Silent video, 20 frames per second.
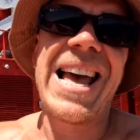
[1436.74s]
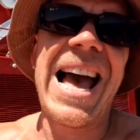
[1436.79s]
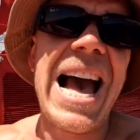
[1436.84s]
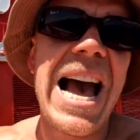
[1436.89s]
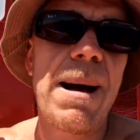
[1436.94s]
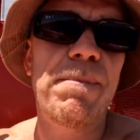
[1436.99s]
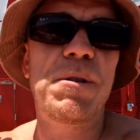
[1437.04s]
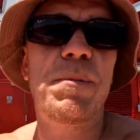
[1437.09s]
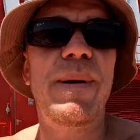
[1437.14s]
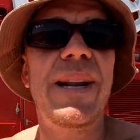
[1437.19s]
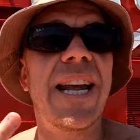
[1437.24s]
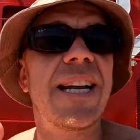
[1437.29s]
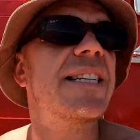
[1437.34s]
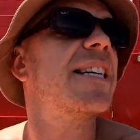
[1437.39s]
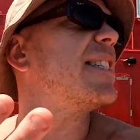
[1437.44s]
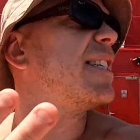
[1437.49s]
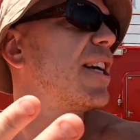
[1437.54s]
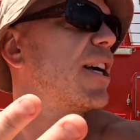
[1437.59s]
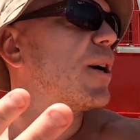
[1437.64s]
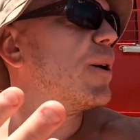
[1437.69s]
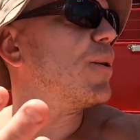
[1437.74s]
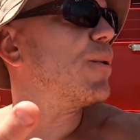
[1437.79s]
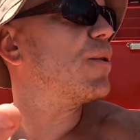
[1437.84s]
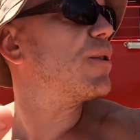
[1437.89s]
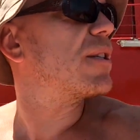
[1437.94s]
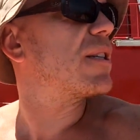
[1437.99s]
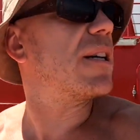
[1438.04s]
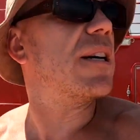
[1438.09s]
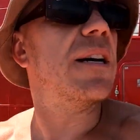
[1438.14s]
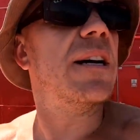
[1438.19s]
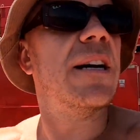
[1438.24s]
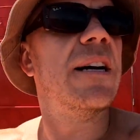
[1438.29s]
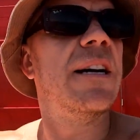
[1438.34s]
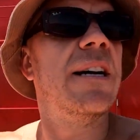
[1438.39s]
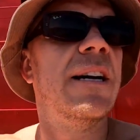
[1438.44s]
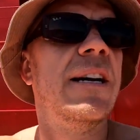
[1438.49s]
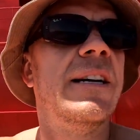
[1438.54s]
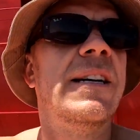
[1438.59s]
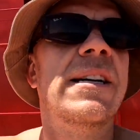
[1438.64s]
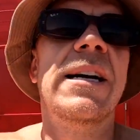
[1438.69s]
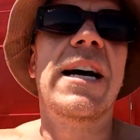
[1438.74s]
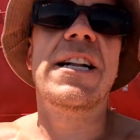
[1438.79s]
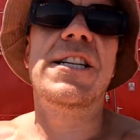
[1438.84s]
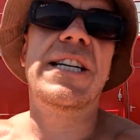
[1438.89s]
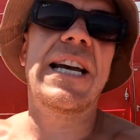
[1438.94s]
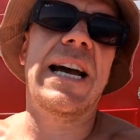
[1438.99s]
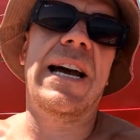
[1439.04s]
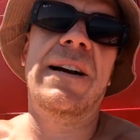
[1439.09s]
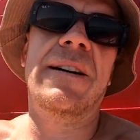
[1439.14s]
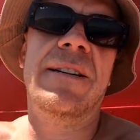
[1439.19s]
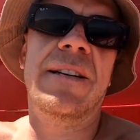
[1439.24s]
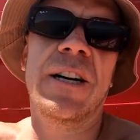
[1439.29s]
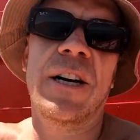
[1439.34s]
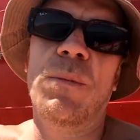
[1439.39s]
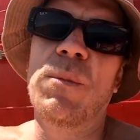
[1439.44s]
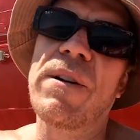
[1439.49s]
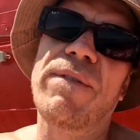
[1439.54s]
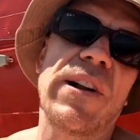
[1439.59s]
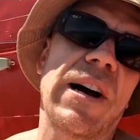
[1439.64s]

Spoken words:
the app's been easy to use, and yeah, we've